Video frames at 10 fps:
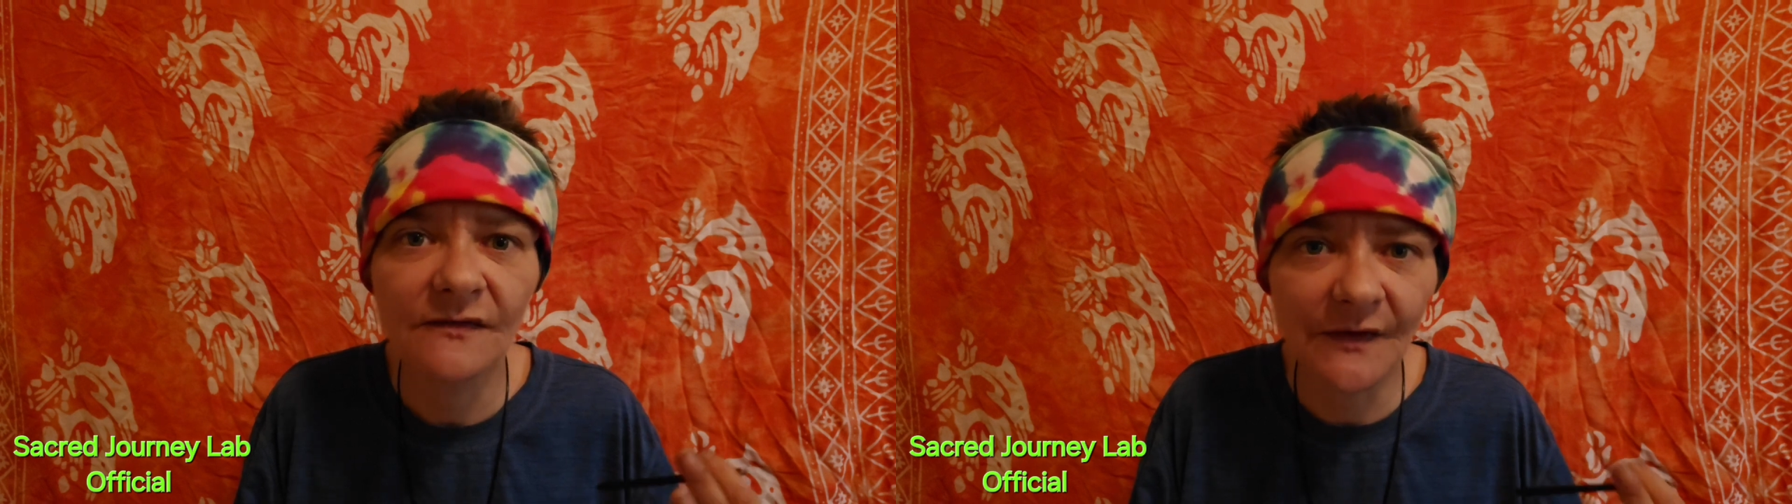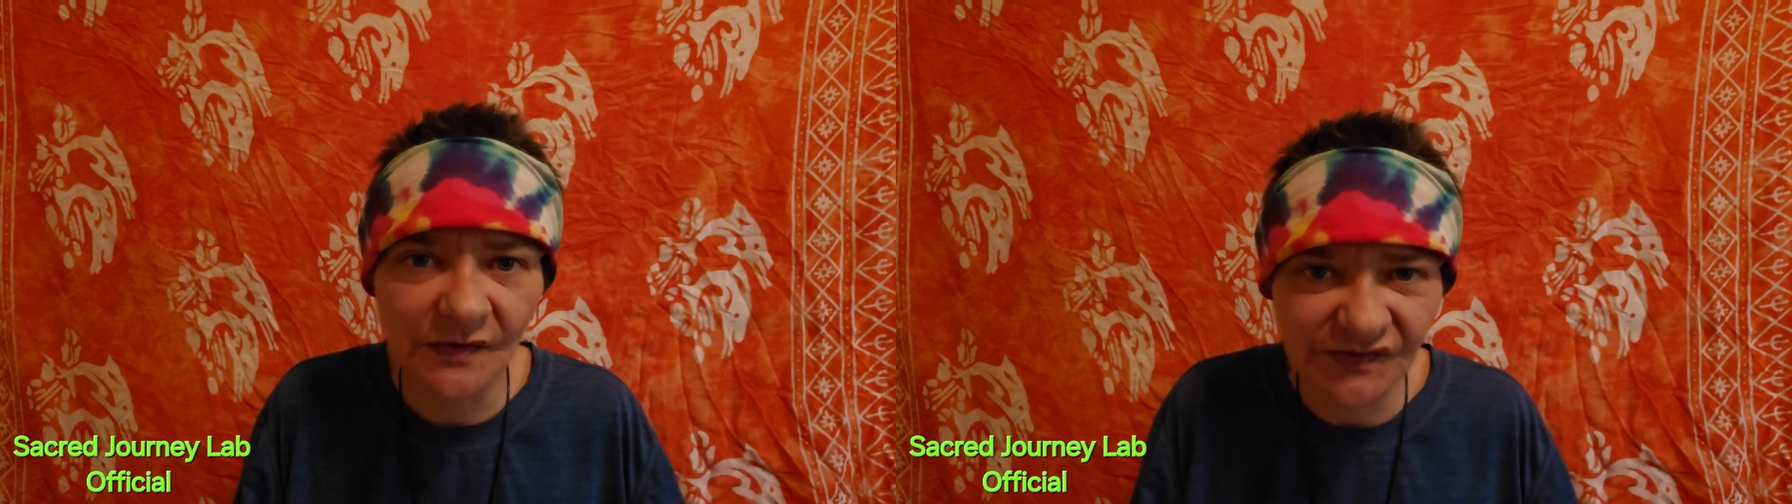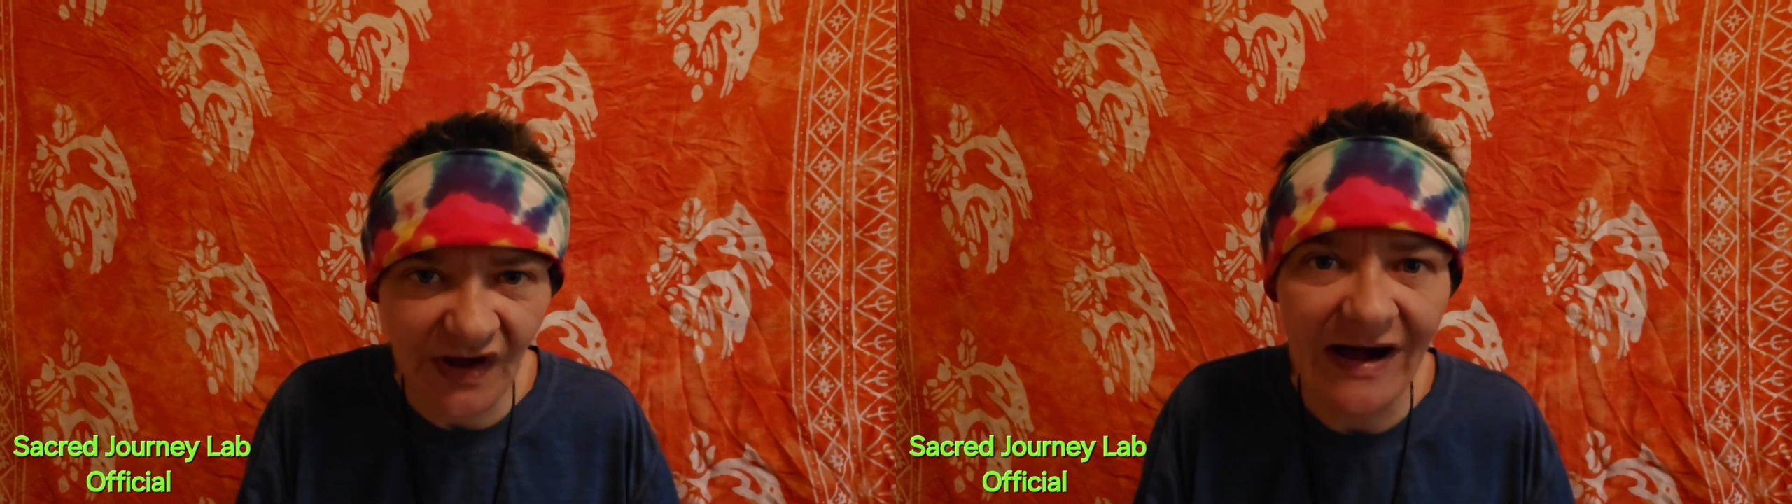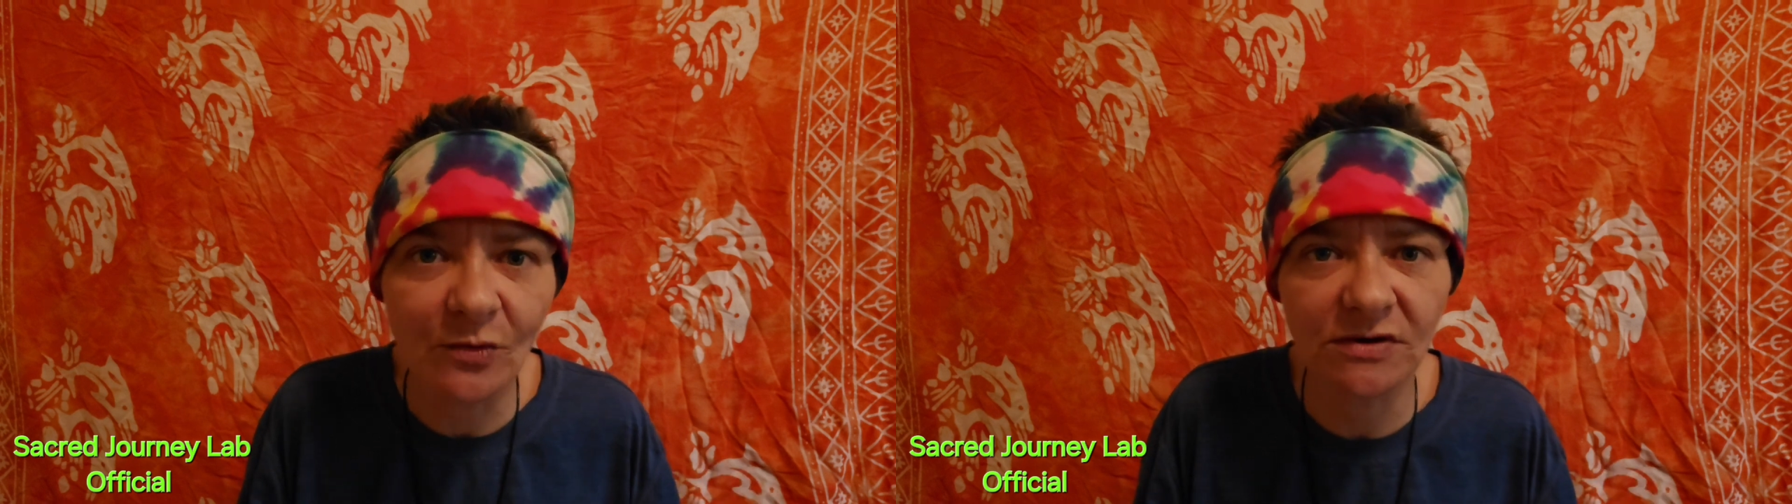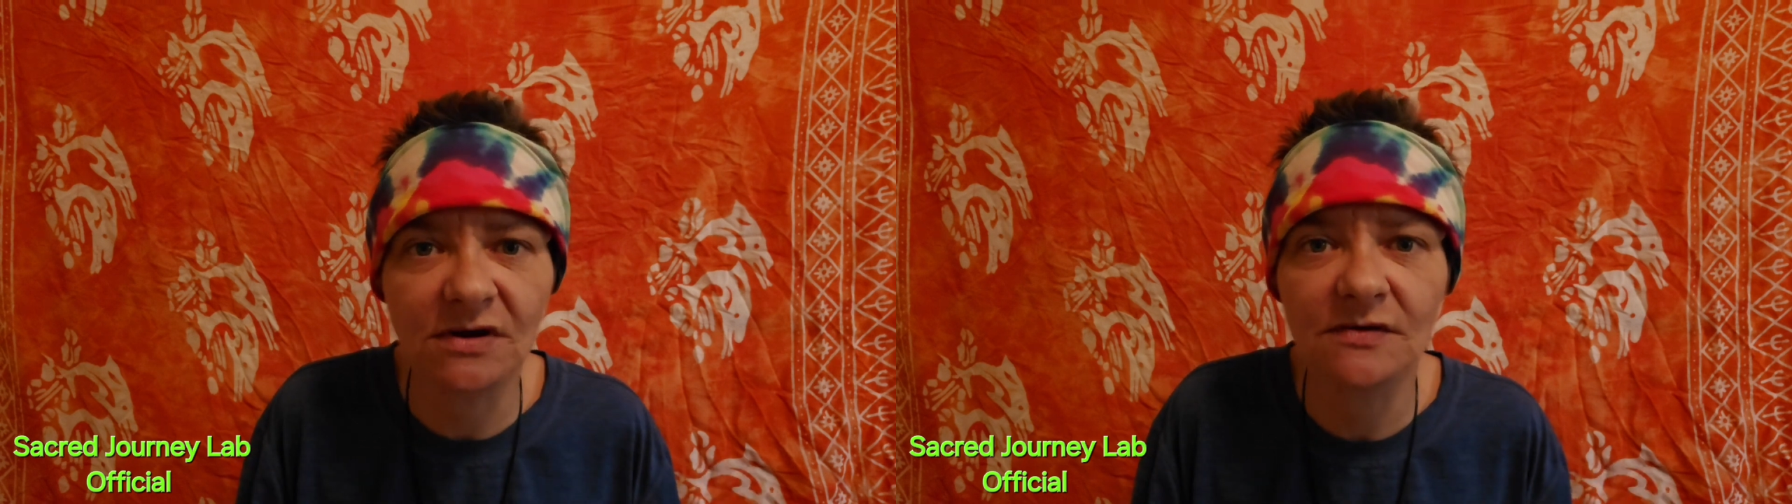those
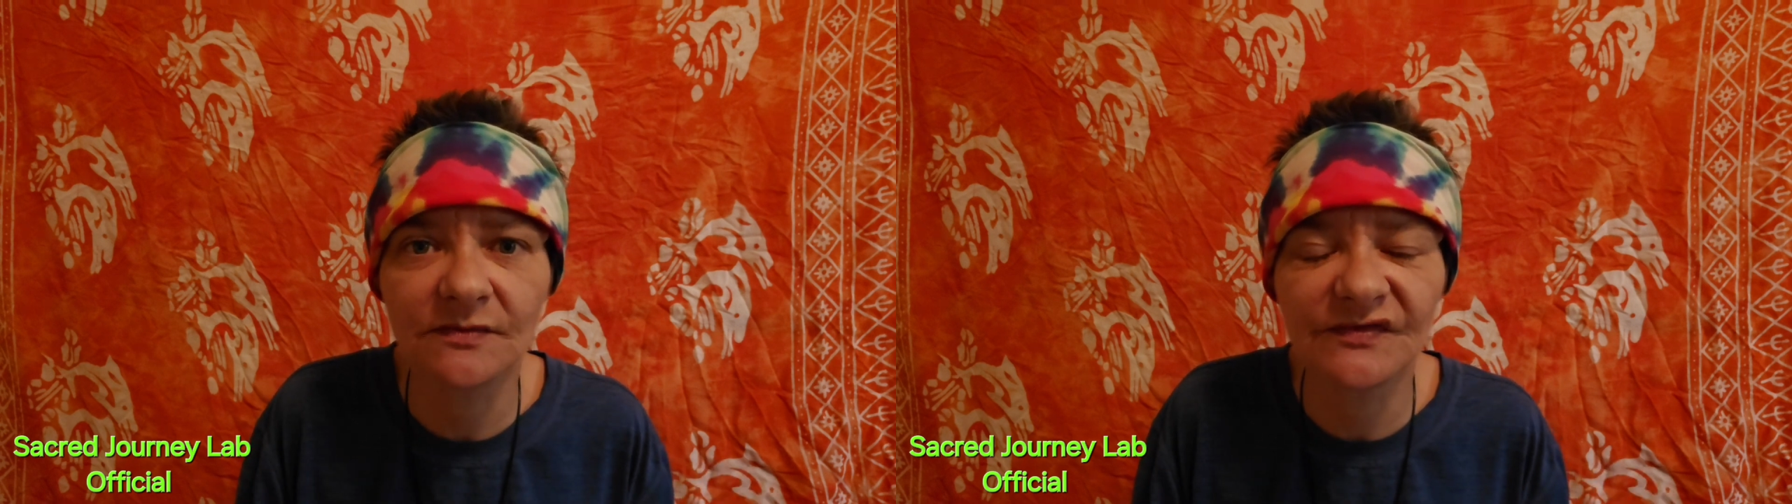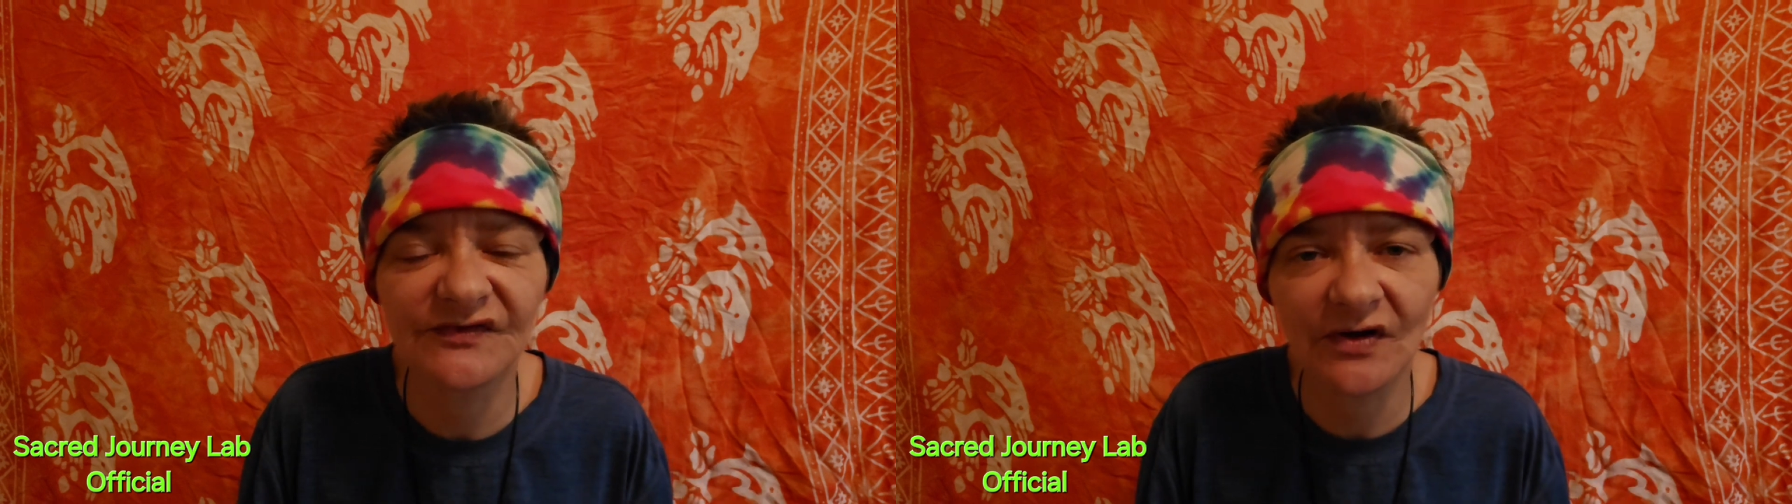outcomes